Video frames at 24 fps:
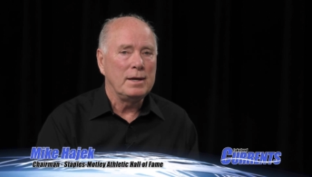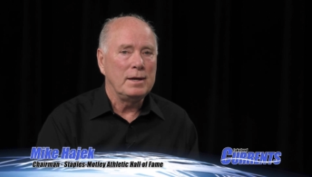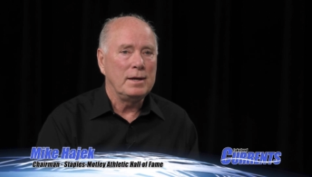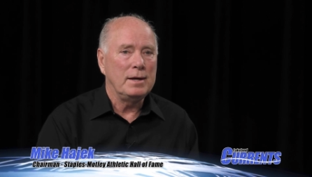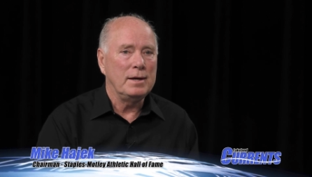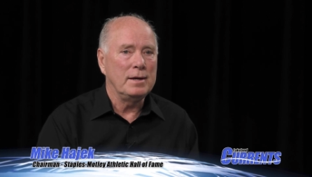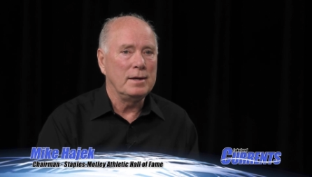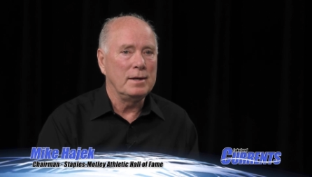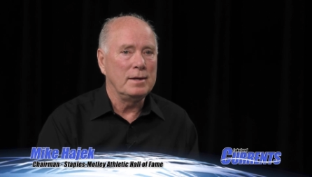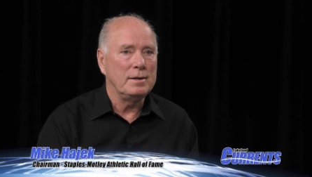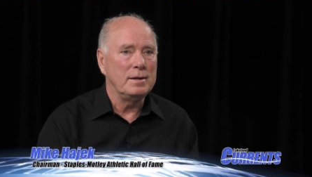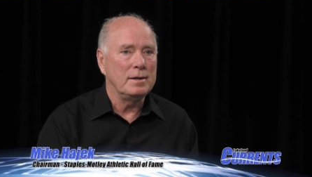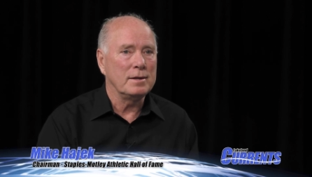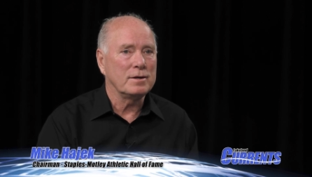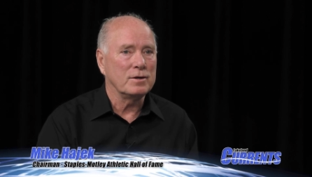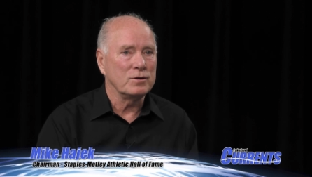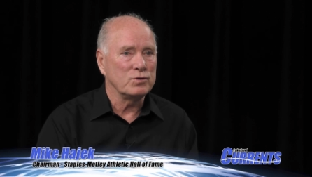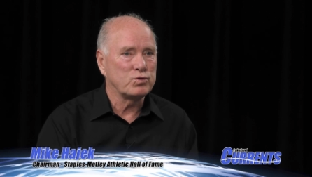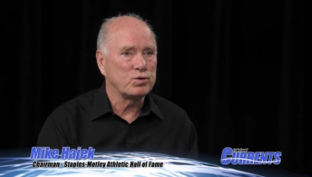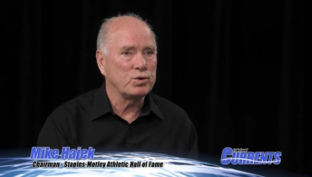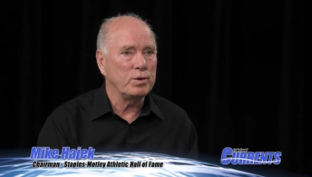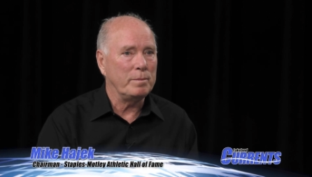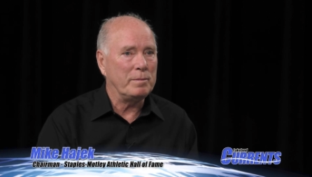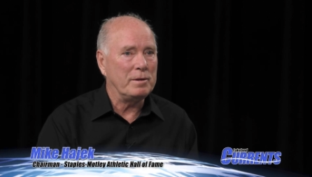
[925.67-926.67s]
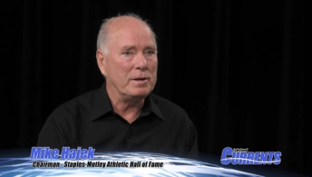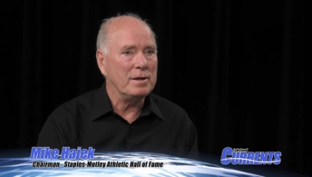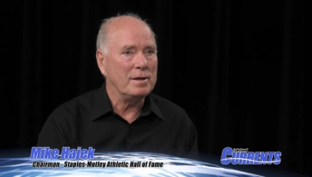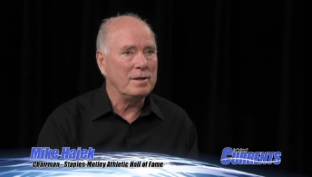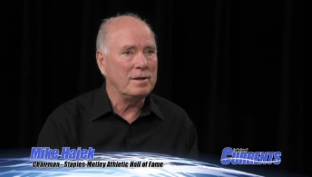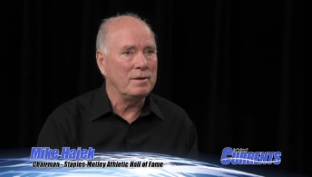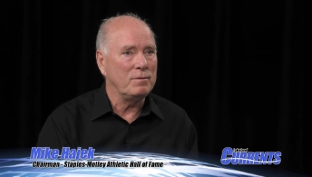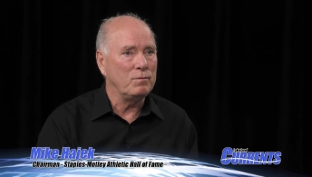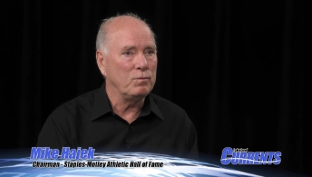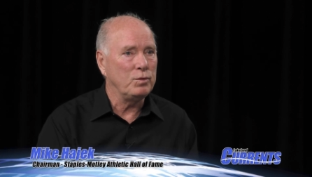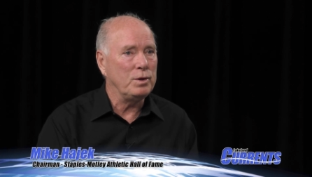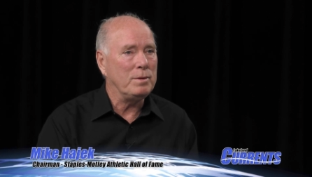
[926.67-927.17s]
and contributed,
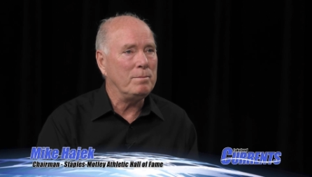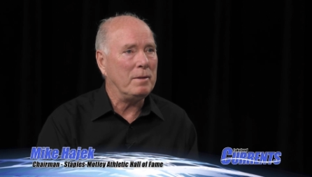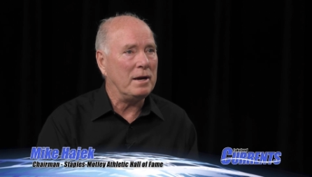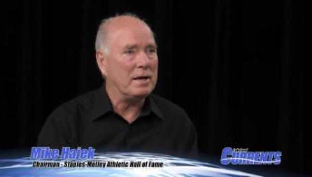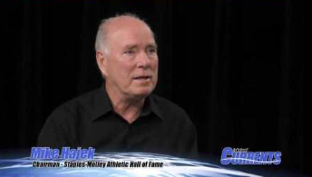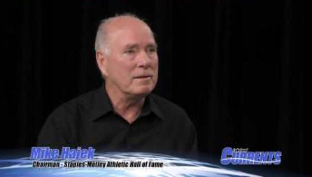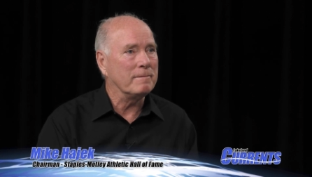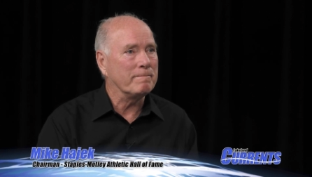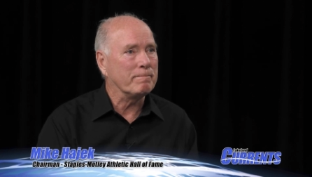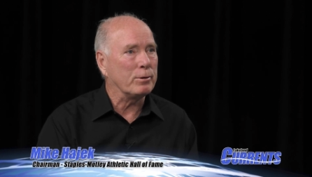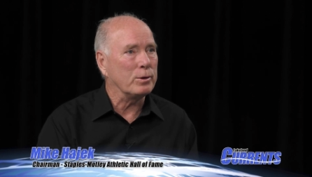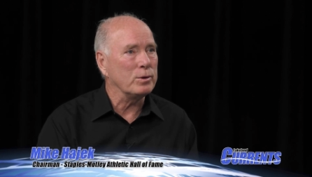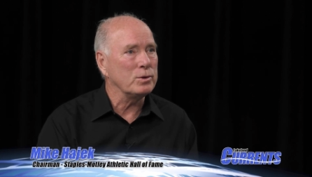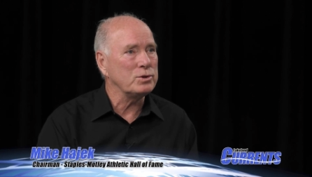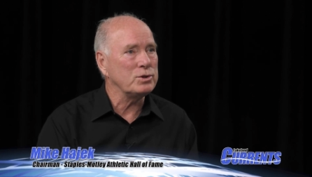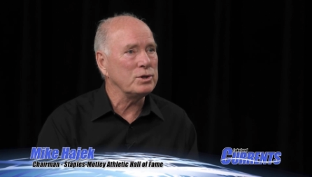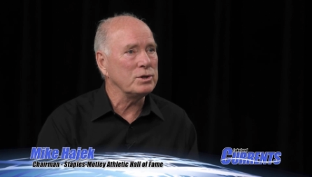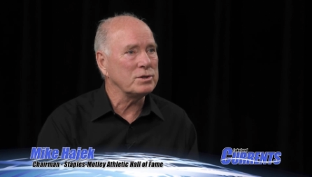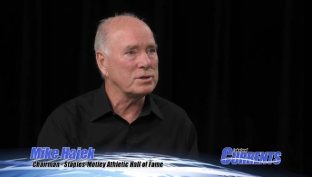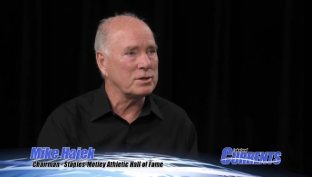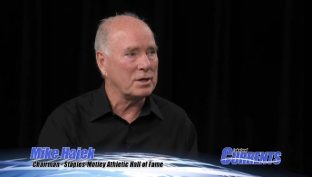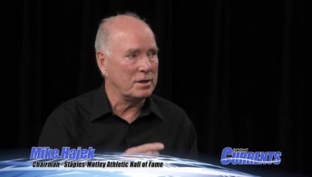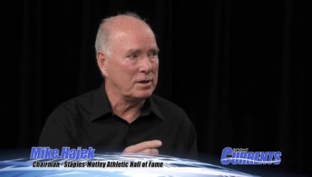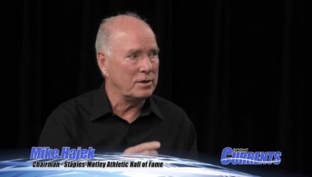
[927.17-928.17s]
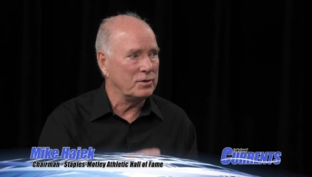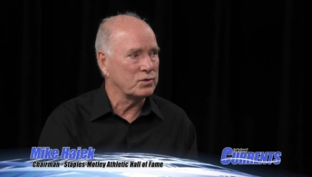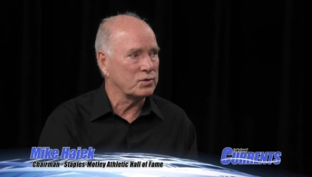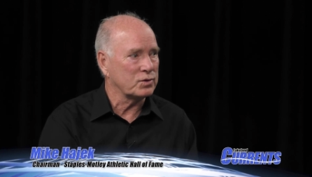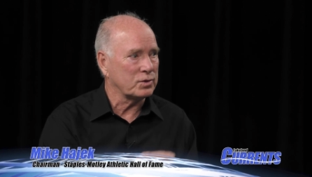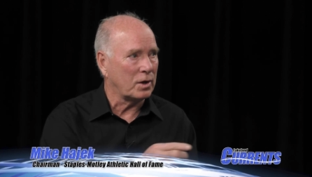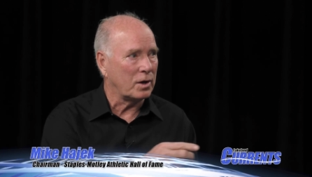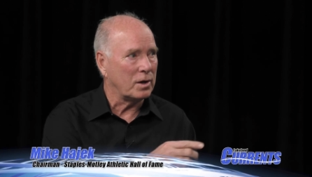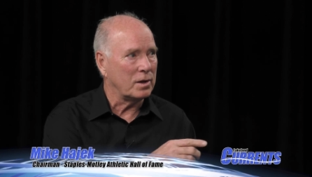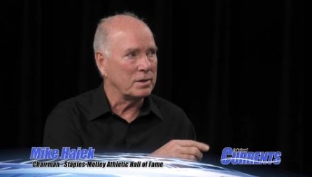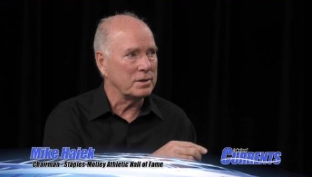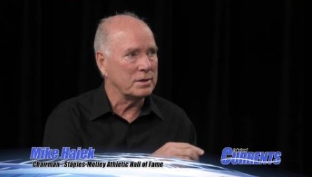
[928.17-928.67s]
and we made the purchase and
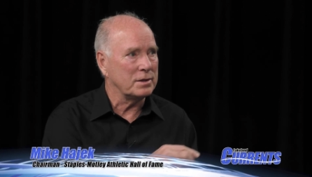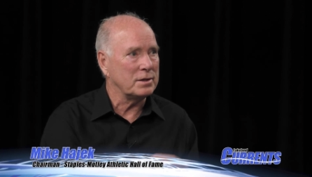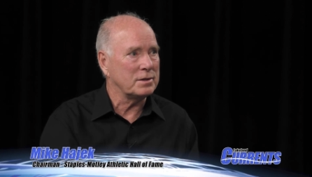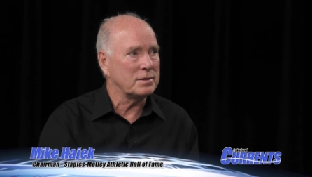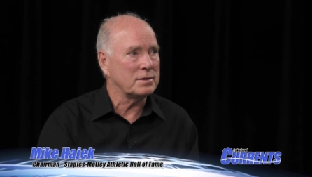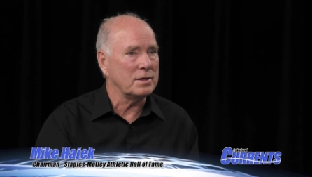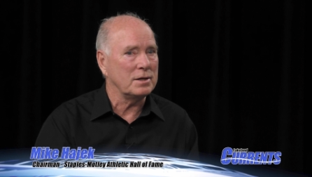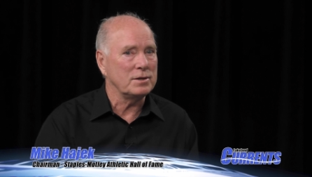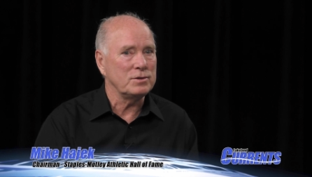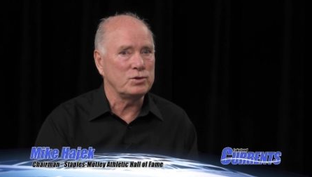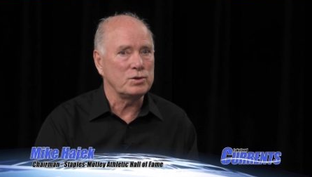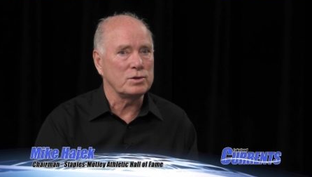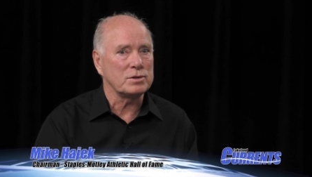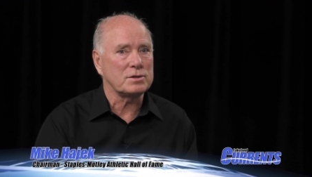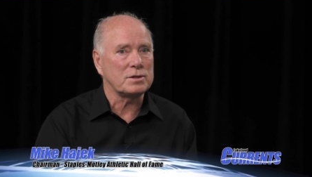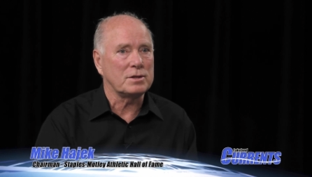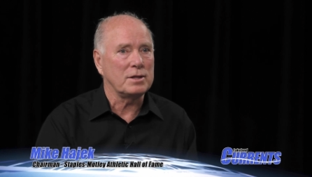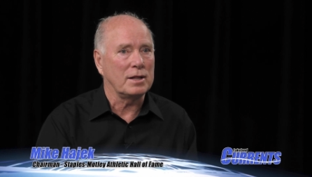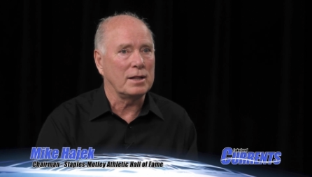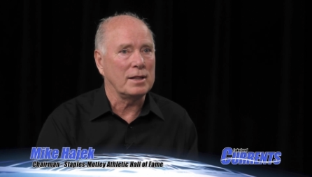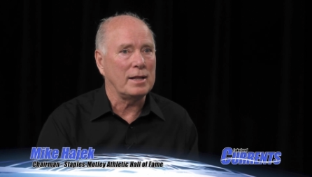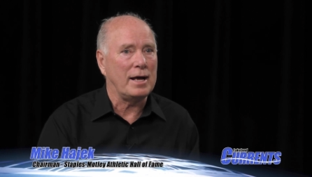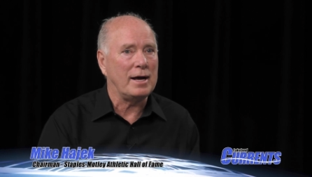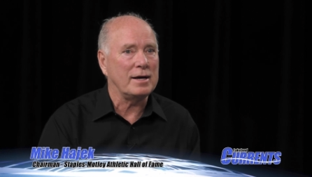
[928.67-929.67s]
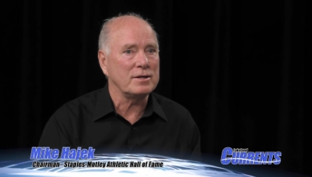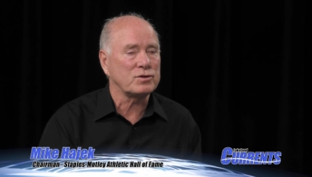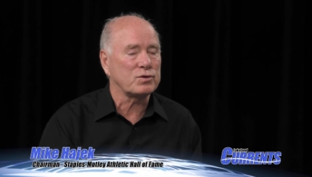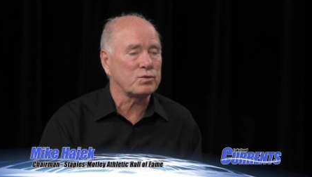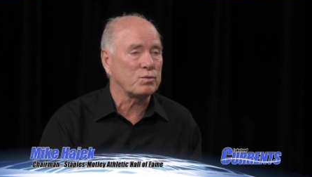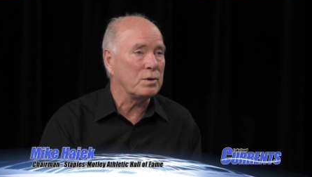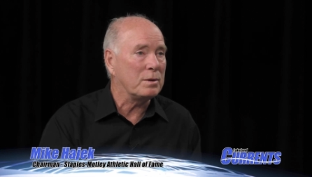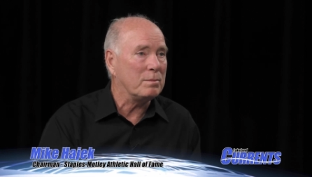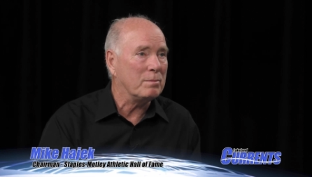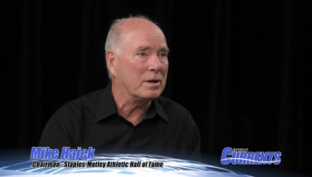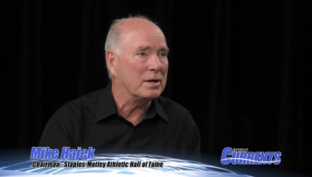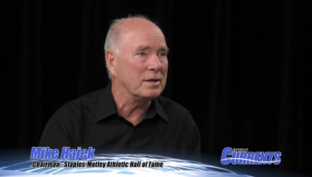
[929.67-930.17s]
installed it uh, just in the last
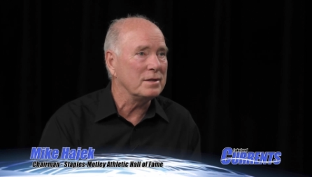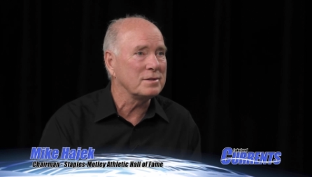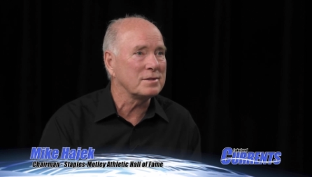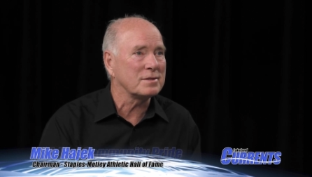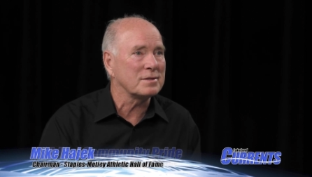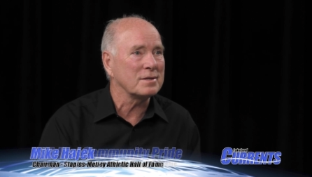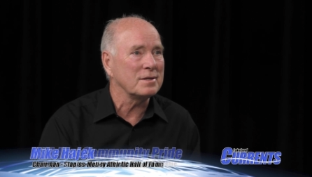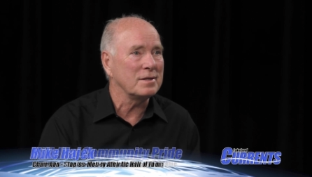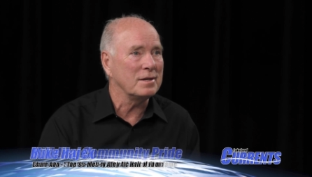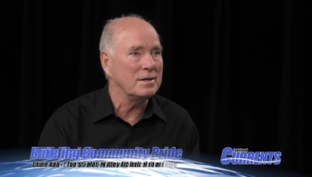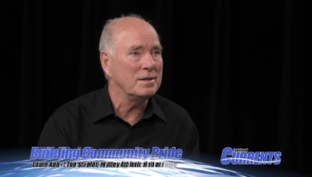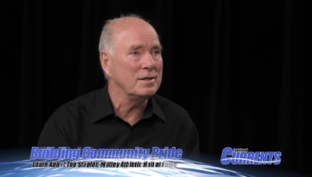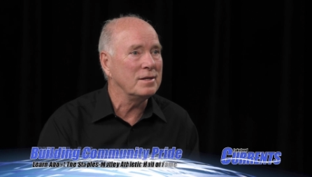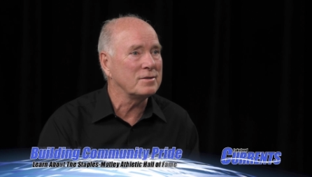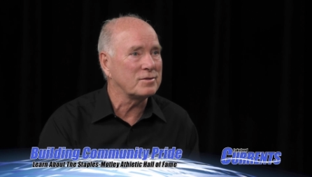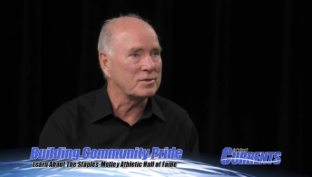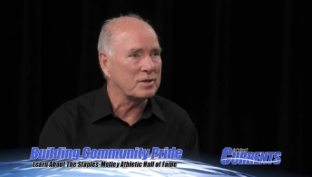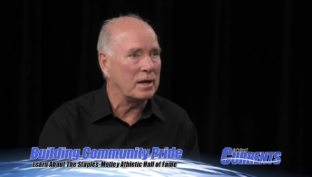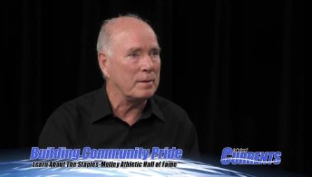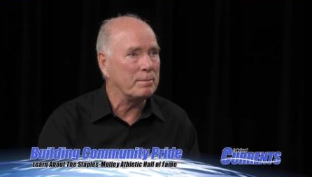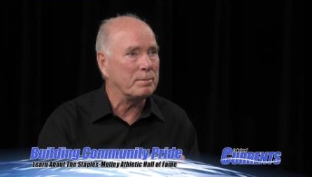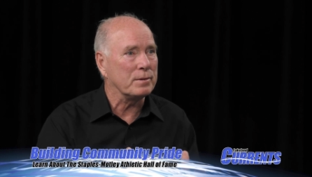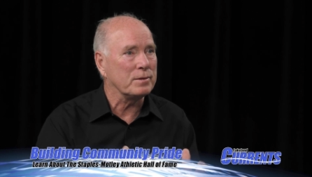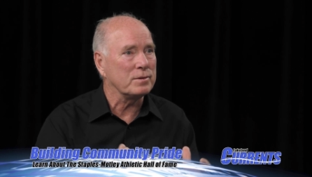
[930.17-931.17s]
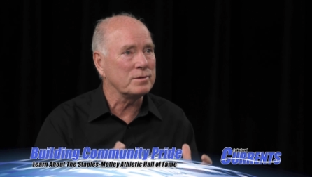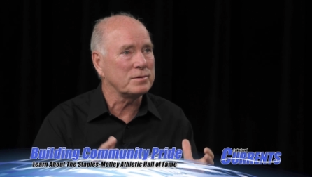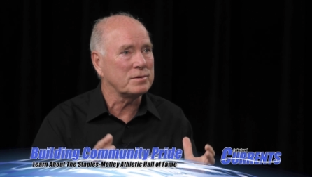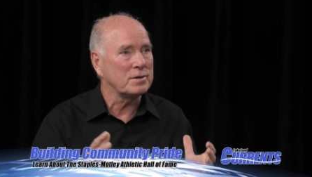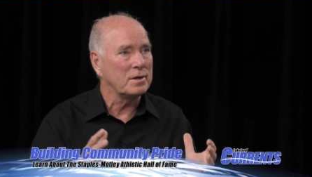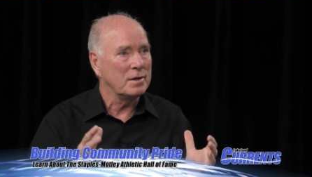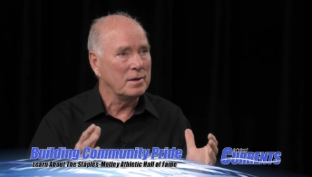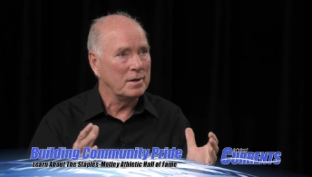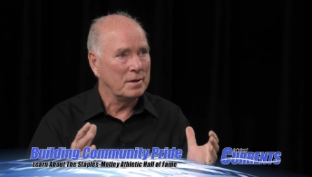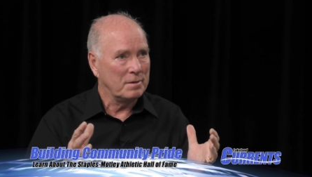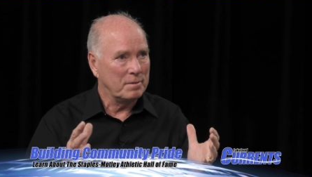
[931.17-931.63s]
three months in the Staples